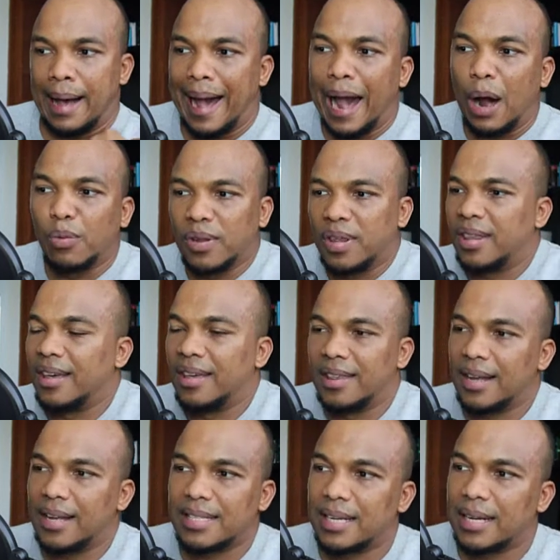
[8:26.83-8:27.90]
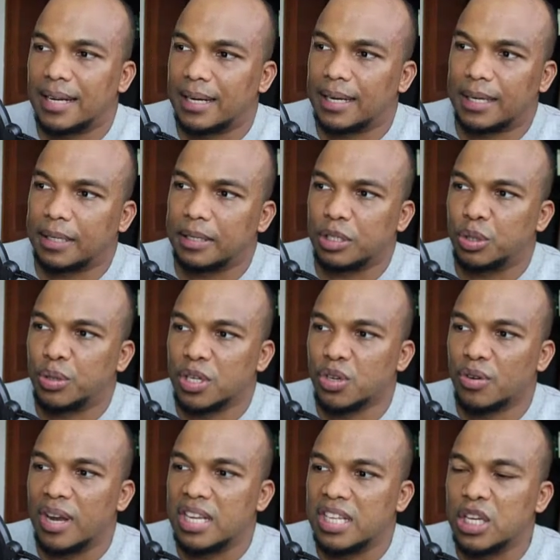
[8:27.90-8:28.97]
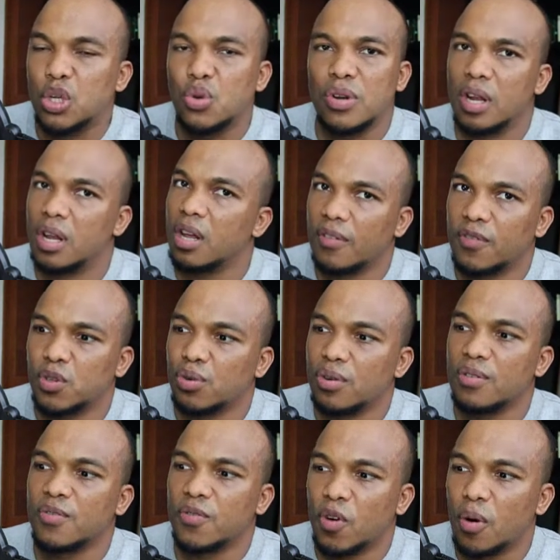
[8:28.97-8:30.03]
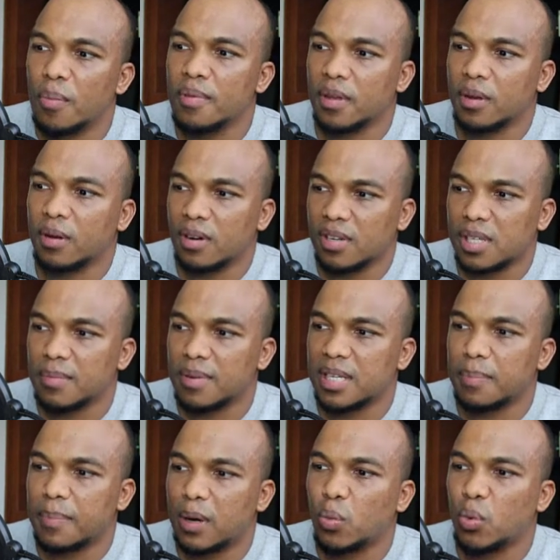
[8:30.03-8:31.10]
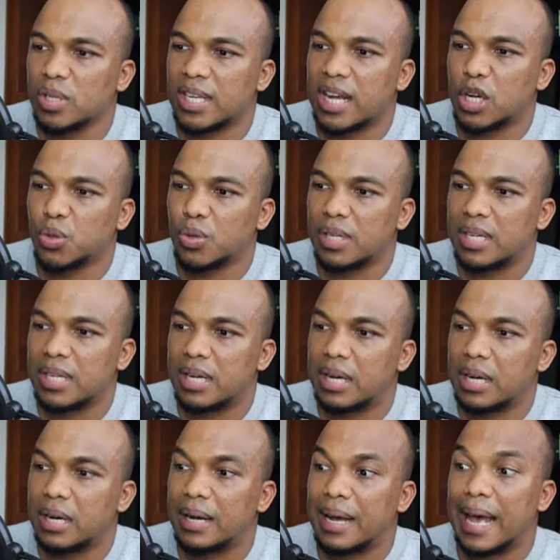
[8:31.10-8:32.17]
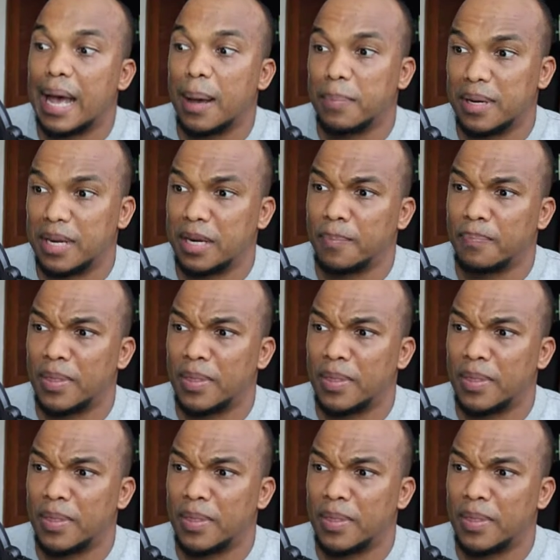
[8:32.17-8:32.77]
I would think that Trezor isn't doing enough to inform the customers about what's actually happening.